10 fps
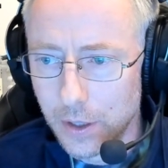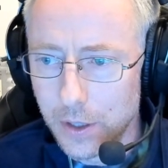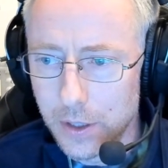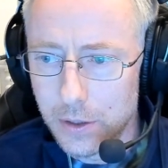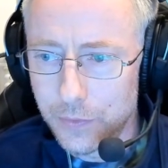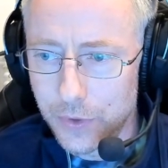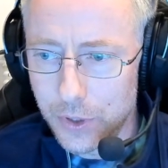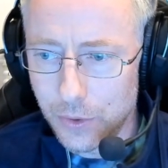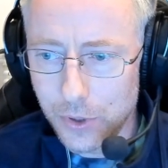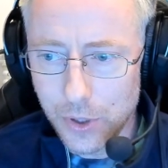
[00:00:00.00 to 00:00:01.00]
If you
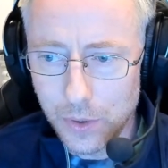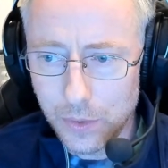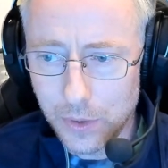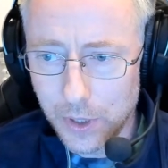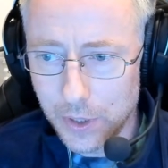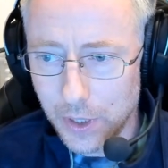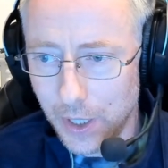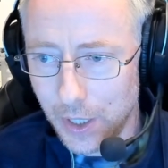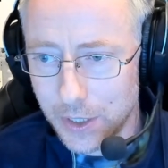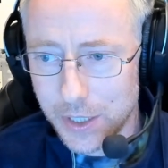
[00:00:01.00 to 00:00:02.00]
don't know, the
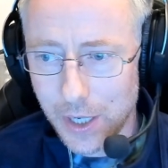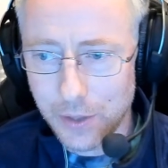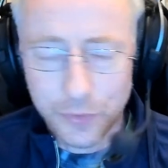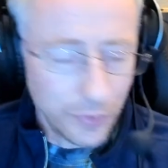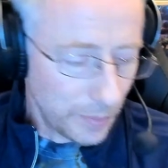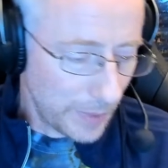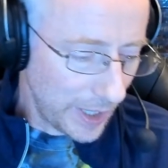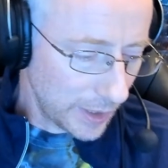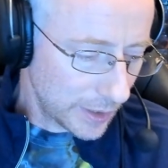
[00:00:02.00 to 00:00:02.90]
hexad format